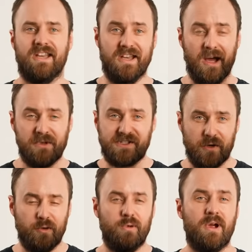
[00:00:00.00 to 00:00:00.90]
Number
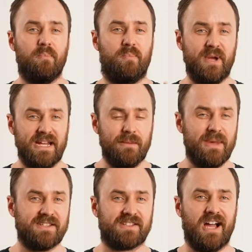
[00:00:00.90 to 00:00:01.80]
2,
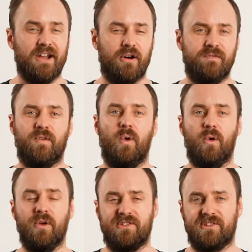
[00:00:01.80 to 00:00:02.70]
BMS cutoff
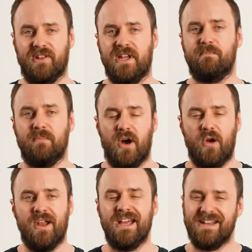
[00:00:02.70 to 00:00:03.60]
or sleep mode.